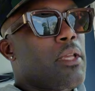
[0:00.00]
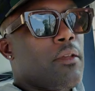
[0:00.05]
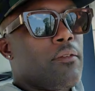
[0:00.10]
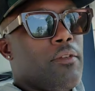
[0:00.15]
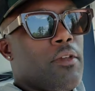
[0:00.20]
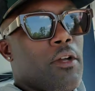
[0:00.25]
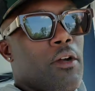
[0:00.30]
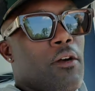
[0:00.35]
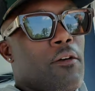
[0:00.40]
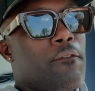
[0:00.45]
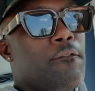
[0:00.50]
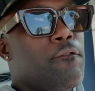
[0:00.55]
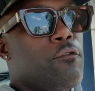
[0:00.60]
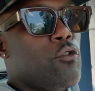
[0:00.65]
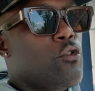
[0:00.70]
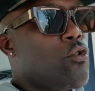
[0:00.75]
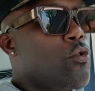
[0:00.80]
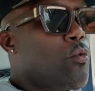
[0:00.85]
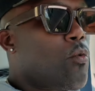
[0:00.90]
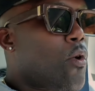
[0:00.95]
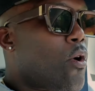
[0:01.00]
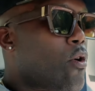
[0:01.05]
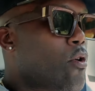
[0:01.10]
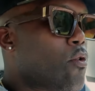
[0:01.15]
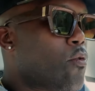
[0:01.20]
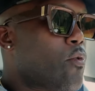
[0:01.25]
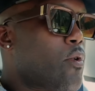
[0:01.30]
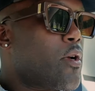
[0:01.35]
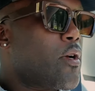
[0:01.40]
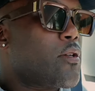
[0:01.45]
give y'all a full walk
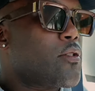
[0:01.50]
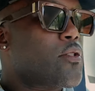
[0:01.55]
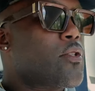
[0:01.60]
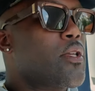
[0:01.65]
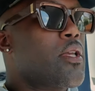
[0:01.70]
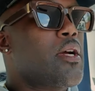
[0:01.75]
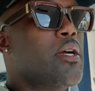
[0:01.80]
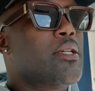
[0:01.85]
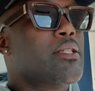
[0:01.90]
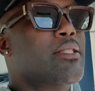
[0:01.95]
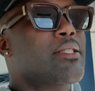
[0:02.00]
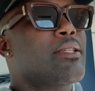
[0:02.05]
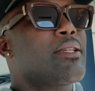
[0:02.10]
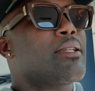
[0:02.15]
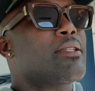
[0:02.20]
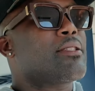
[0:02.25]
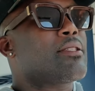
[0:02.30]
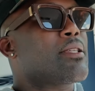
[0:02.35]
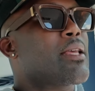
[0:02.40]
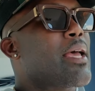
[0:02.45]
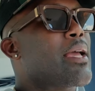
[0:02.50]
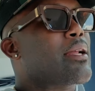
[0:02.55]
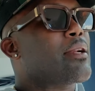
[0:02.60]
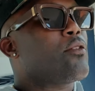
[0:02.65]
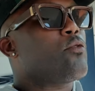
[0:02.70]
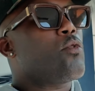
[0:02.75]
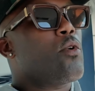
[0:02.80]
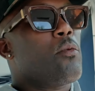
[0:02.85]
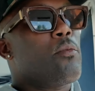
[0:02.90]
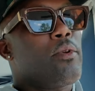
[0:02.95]
around so y'all can see exactly
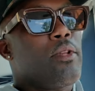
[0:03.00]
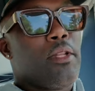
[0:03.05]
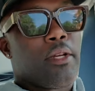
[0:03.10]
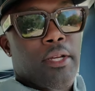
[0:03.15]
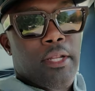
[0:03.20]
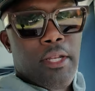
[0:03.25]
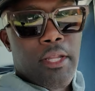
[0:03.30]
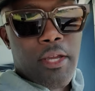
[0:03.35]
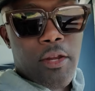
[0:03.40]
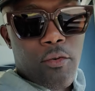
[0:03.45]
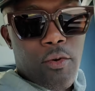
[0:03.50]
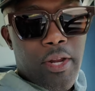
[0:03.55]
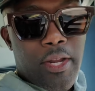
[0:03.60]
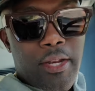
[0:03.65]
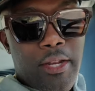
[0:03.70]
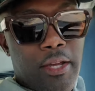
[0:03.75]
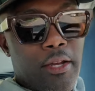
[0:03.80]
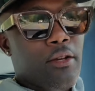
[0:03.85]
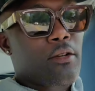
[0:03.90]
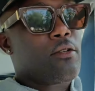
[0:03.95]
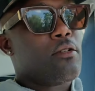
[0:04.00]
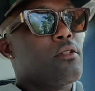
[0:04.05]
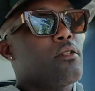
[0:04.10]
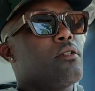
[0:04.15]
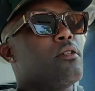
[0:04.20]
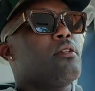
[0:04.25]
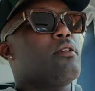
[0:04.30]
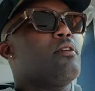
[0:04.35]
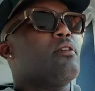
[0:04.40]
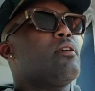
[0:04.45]
what we're looking like right now.
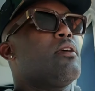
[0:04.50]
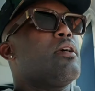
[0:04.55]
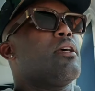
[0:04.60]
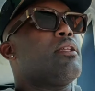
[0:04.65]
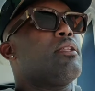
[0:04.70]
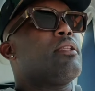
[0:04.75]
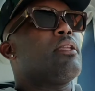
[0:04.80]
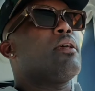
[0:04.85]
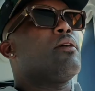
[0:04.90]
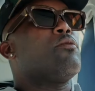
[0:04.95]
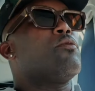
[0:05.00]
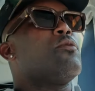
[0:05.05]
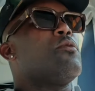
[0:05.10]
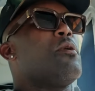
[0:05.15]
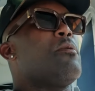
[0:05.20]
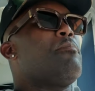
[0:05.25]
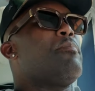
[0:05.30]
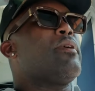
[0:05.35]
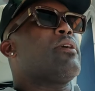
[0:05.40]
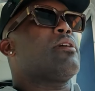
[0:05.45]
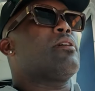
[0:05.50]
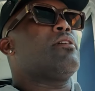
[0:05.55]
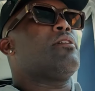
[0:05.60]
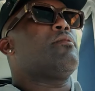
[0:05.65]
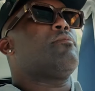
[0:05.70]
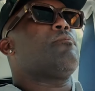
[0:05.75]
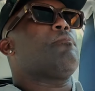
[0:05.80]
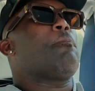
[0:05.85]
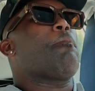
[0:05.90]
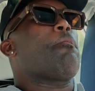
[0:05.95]
And then when we pick up,
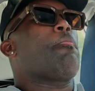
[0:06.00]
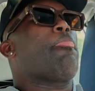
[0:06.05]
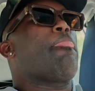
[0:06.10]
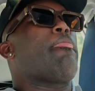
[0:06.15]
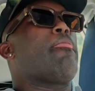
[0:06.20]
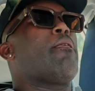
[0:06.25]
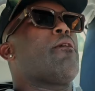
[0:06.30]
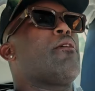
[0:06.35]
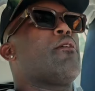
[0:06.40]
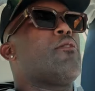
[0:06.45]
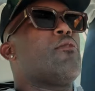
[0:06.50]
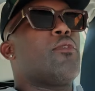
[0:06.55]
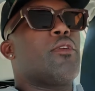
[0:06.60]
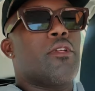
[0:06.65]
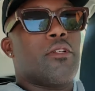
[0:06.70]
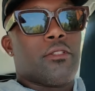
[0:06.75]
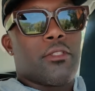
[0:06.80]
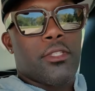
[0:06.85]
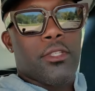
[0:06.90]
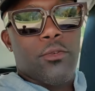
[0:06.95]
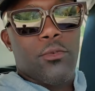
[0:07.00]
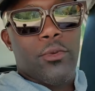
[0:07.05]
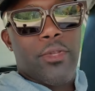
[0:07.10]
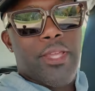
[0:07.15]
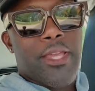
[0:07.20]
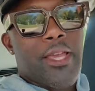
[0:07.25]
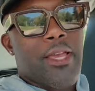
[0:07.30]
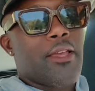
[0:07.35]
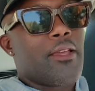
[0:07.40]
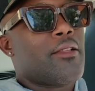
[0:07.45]
we're gonna see what we
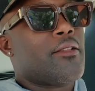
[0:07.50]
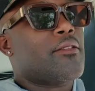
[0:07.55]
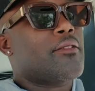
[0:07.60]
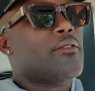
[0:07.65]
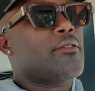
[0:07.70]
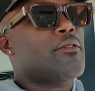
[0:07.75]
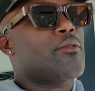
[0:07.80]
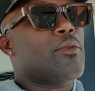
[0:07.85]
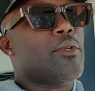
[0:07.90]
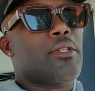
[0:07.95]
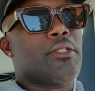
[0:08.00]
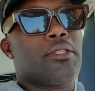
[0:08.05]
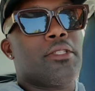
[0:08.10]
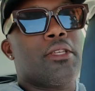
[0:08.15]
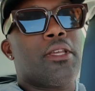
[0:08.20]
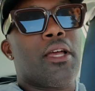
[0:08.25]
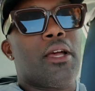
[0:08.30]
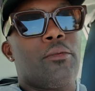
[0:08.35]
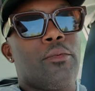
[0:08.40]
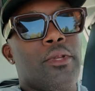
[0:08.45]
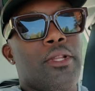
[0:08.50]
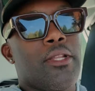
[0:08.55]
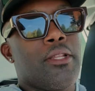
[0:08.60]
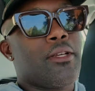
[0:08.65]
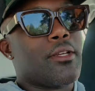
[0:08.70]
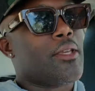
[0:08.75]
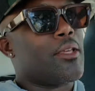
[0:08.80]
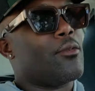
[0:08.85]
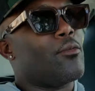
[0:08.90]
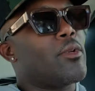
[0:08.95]
got. We're gonna see how we
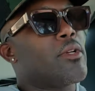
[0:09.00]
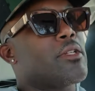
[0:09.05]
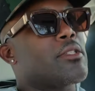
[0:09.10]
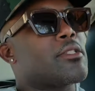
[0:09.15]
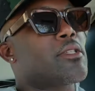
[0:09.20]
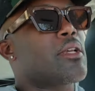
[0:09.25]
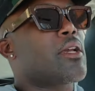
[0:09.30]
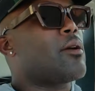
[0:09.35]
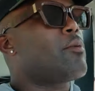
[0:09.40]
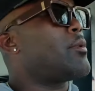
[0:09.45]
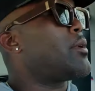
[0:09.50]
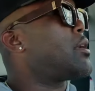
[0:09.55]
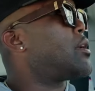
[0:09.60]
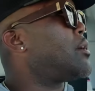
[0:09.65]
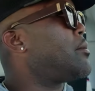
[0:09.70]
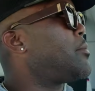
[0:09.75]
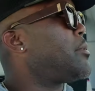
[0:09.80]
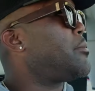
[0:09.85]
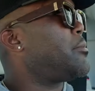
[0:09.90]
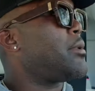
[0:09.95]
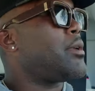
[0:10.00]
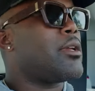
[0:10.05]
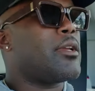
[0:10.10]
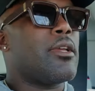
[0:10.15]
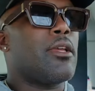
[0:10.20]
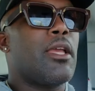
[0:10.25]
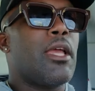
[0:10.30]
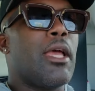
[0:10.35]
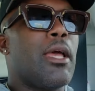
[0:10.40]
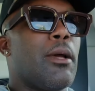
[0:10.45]
looking. We're gonna see how we coming,
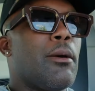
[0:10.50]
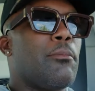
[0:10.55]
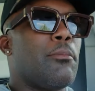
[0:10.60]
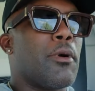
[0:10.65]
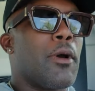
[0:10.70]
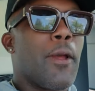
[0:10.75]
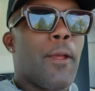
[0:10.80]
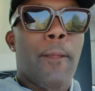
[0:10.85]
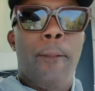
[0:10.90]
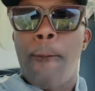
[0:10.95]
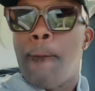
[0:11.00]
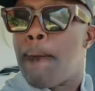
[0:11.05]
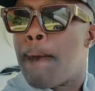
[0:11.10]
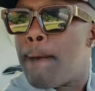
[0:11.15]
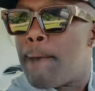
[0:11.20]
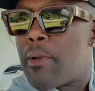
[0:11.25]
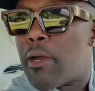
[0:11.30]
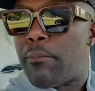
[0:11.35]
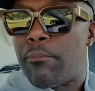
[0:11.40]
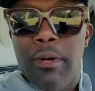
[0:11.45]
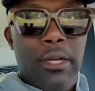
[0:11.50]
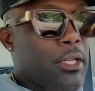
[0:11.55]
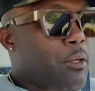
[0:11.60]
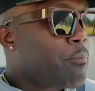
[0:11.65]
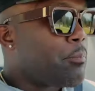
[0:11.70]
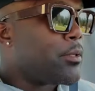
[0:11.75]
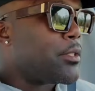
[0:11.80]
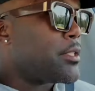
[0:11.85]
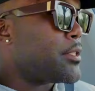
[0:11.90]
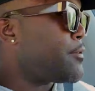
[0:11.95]
man. But I'm about to
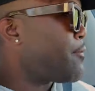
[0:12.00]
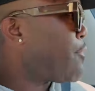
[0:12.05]
put this